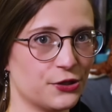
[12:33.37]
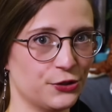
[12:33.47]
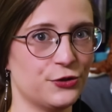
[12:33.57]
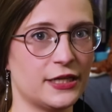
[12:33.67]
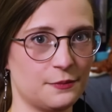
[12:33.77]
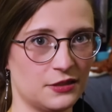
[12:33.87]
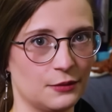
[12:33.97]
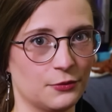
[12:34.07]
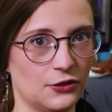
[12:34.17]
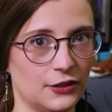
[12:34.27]
hurting
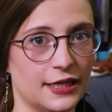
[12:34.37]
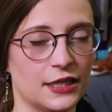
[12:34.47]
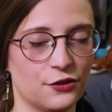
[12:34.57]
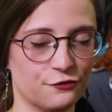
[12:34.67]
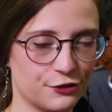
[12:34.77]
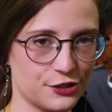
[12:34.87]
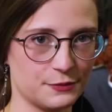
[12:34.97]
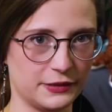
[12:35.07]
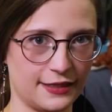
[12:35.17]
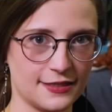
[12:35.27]
people in the
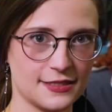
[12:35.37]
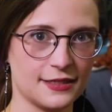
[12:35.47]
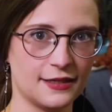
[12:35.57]
first place.